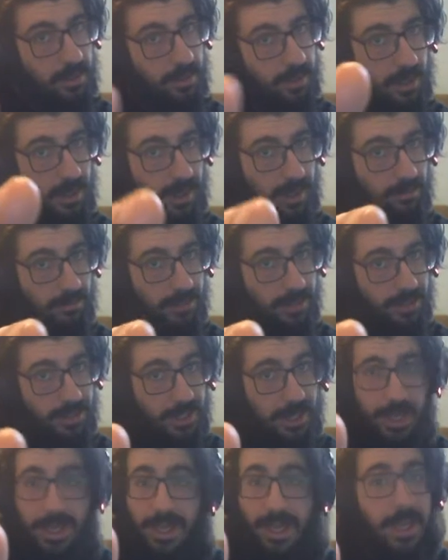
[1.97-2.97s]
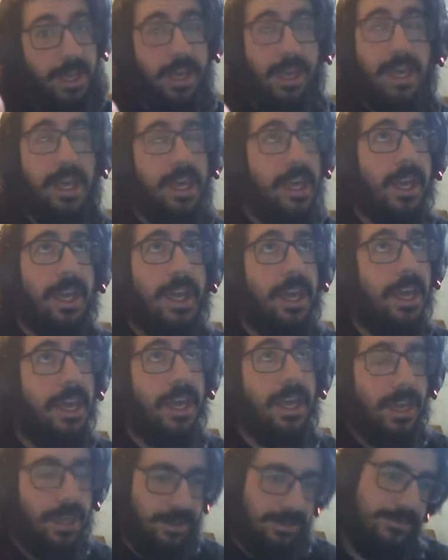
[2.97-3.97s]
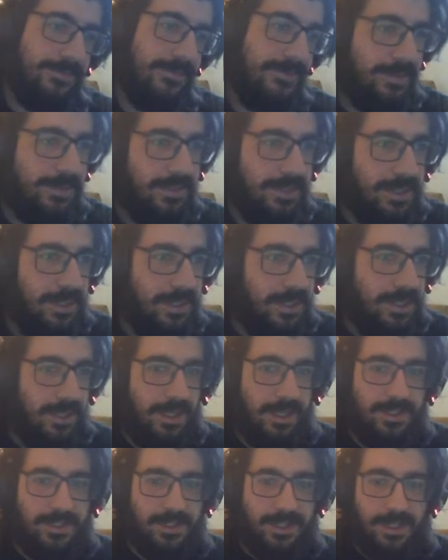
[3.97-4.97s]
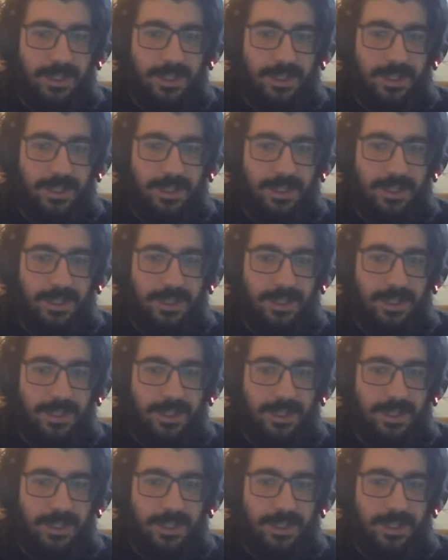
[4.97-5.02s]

Goblin Gang! How's it